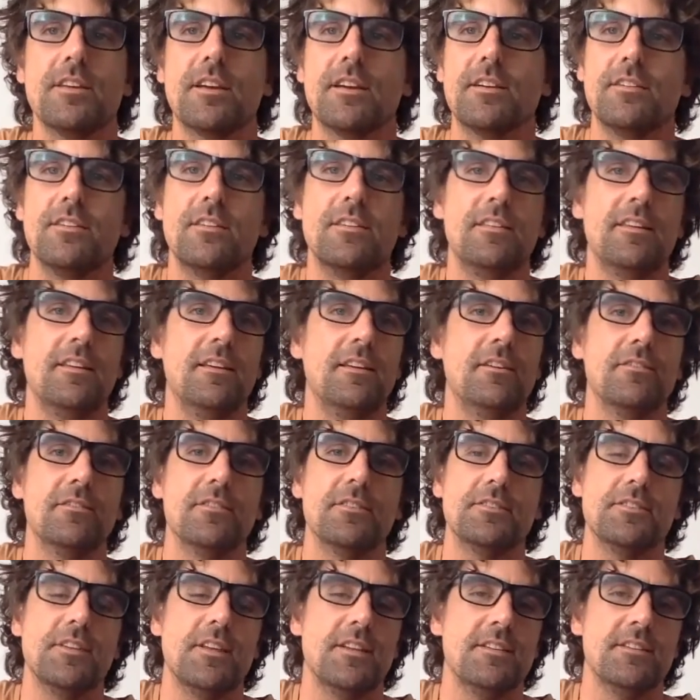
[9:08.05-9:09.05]
I could think of
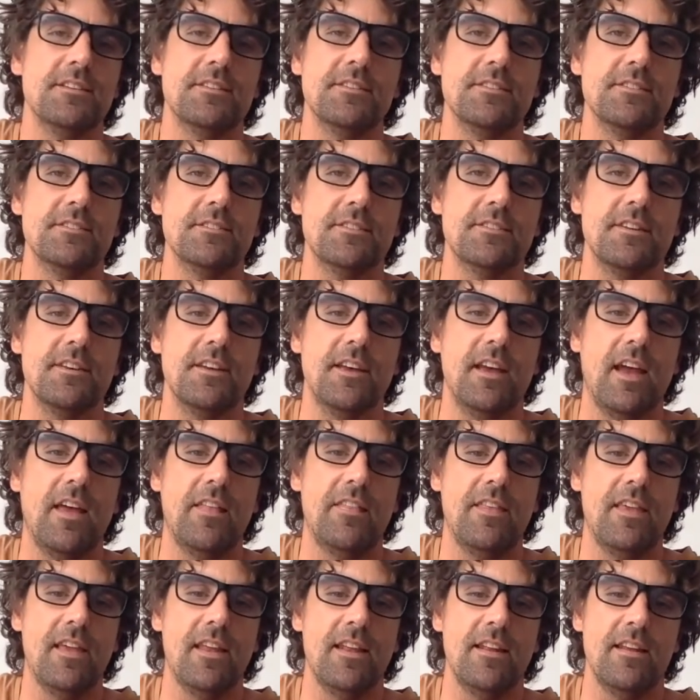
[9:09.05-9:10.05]
a sentence
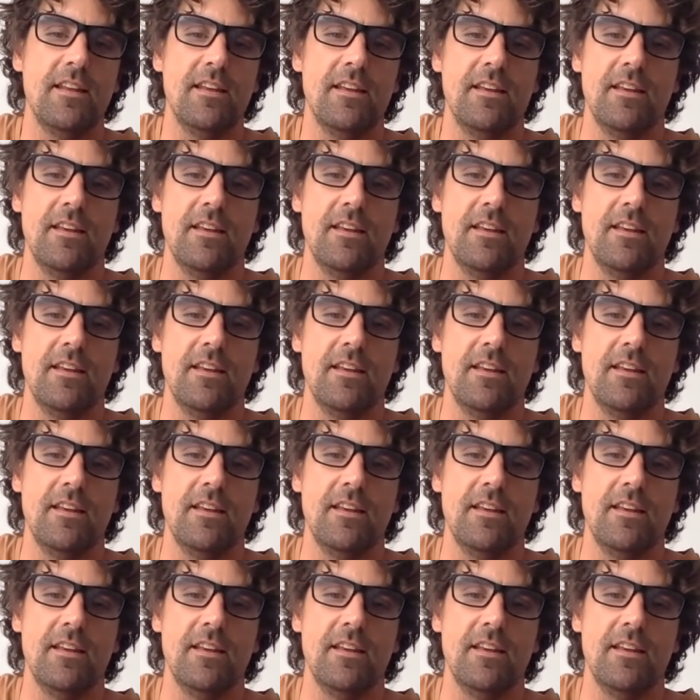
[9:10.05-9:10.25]
and then